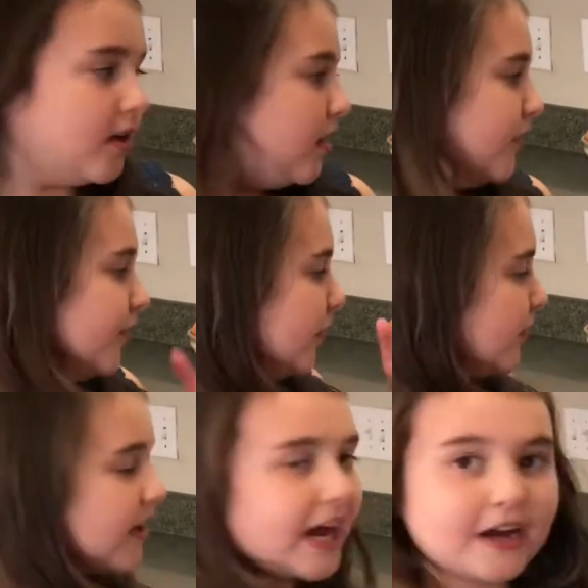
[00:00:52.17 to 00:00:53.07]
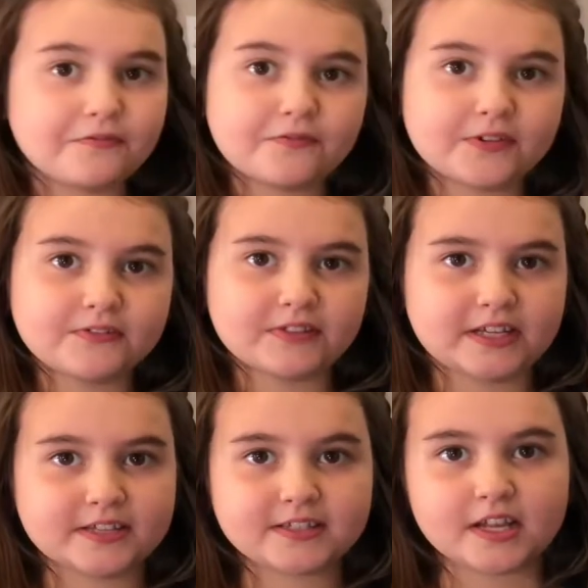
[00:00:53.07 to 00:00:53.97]
If you don't have one of
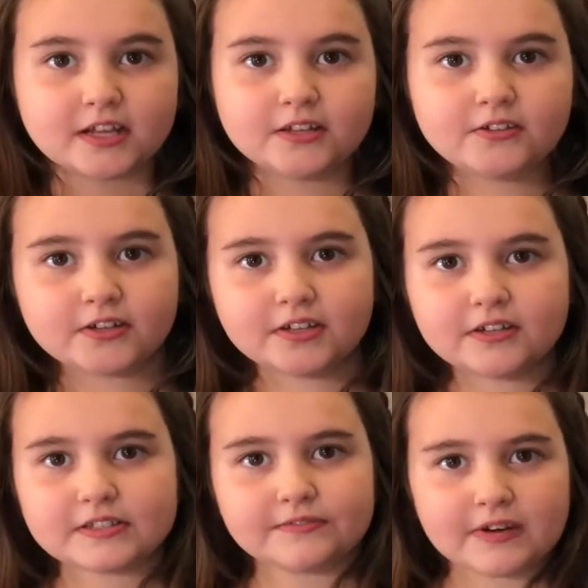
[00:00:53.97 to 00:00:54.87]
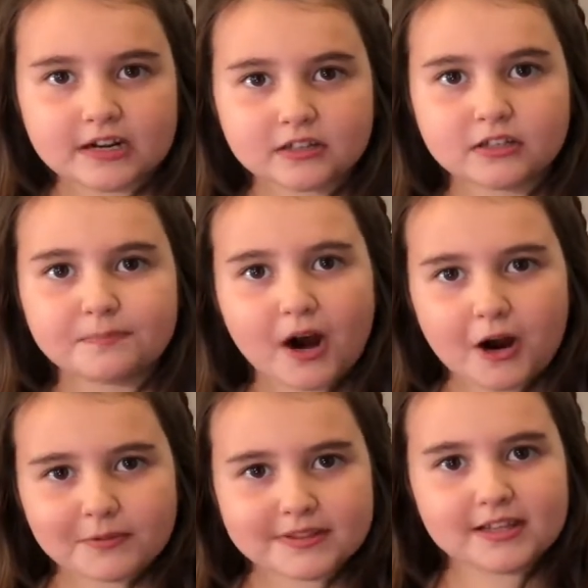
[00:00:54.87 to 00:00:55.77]
these, you can use a regular pot
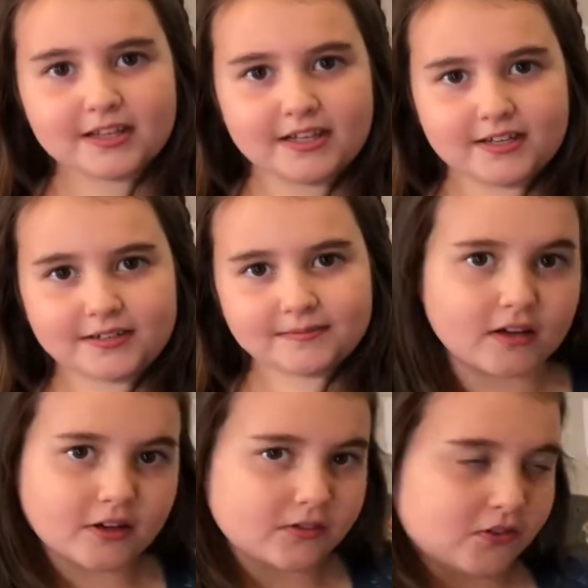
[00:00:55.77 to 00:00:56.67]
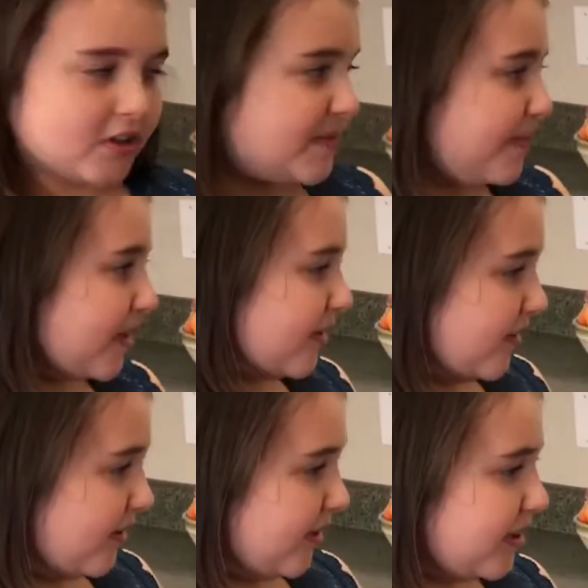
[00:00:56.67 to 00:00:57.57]
with a lid. First, put
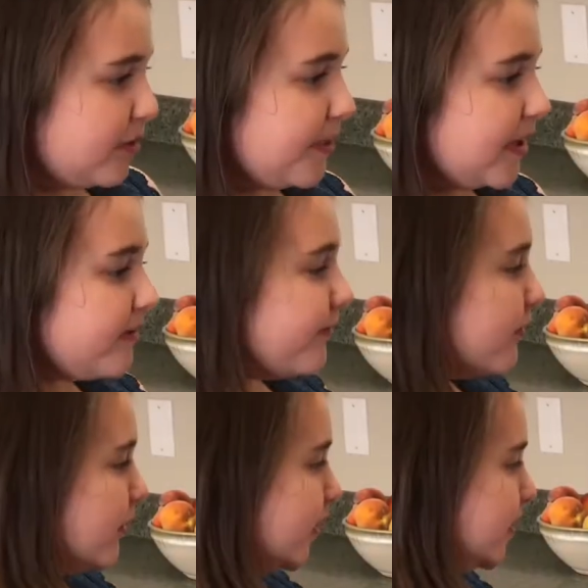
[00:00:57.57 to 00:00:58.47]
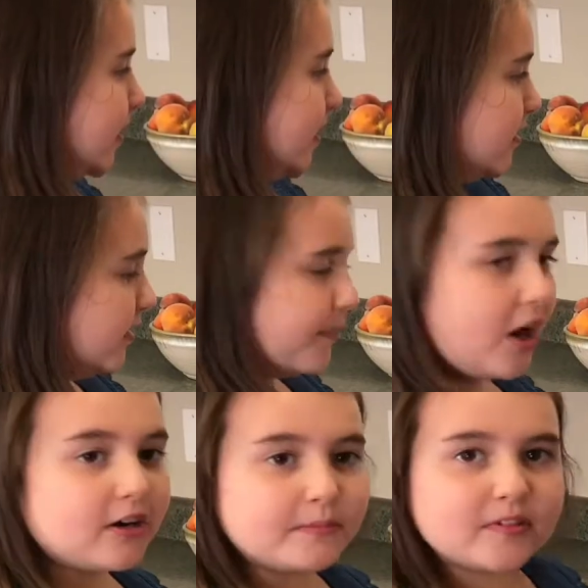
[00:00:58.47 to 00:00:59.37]
a little bit of oil in the
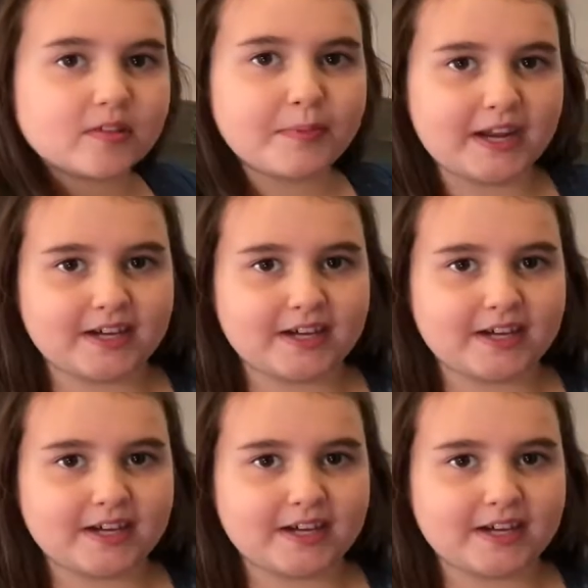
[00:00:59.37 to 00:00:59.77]
bottom of the pan.